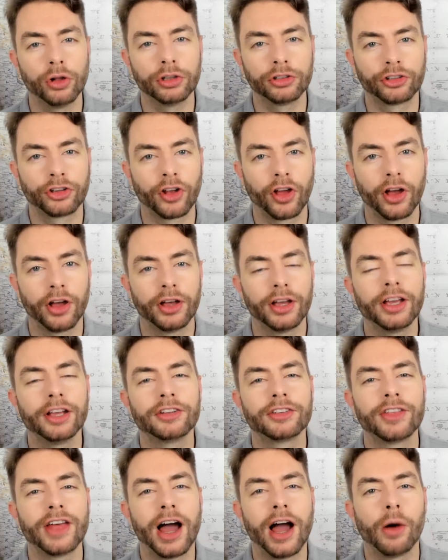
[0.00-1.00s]
culture
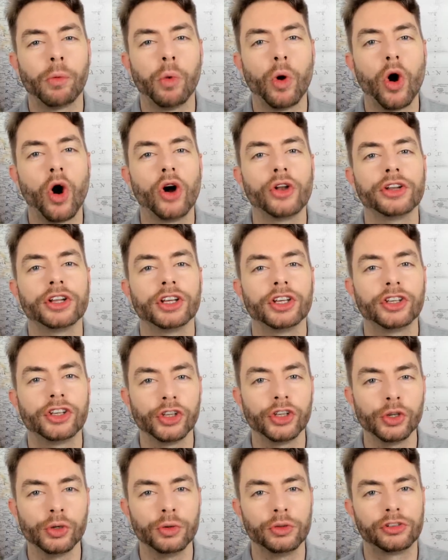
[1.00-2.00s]
is that one
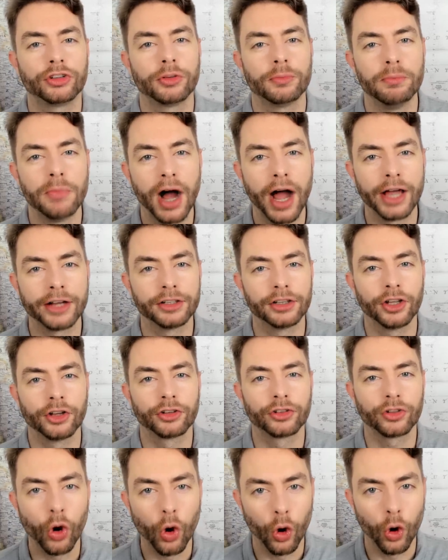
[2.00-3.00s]
huge
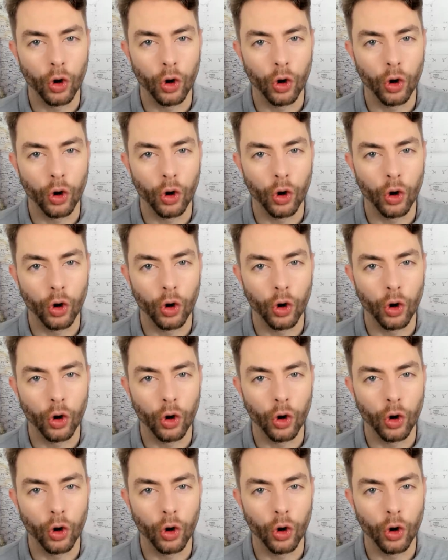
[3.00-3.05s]
mindless